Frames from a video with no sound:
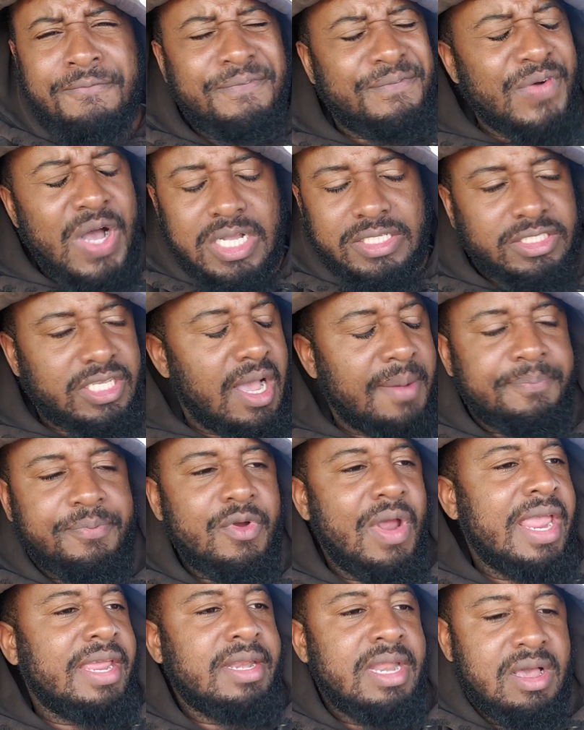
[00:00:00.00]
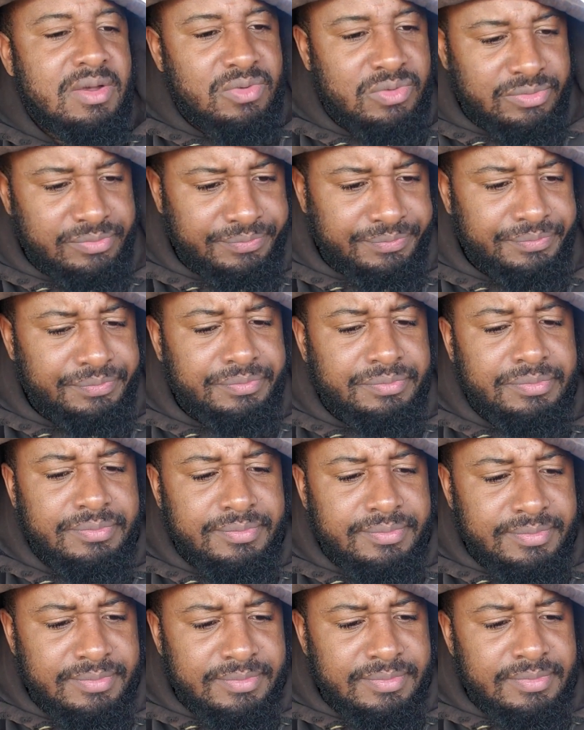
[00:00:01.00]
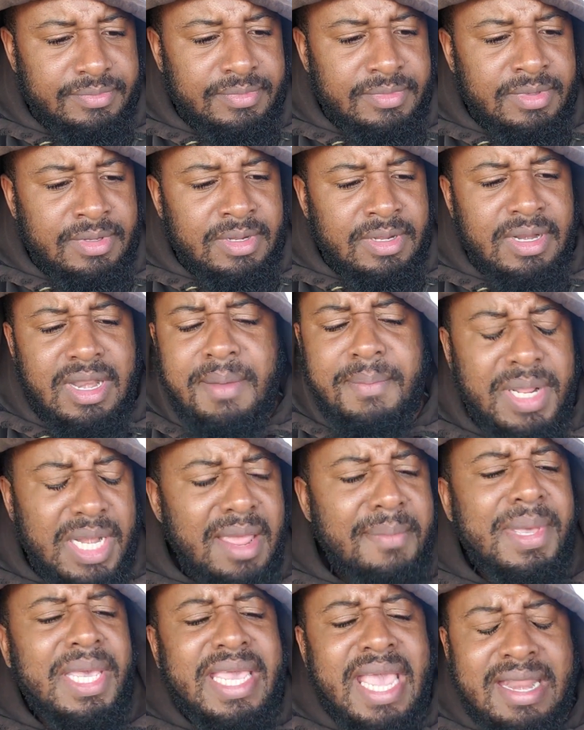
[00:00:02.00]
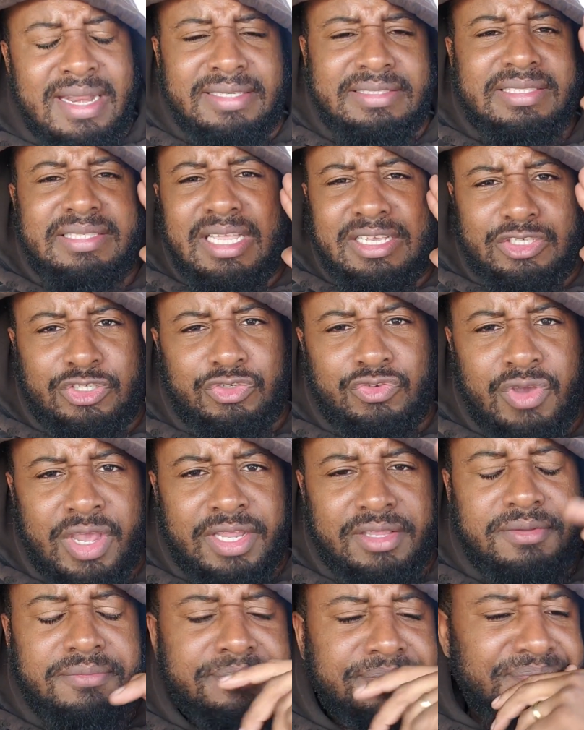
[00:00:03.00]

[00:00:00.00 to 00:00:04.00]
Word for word: fucked up right now. Let me let me get this thing straight.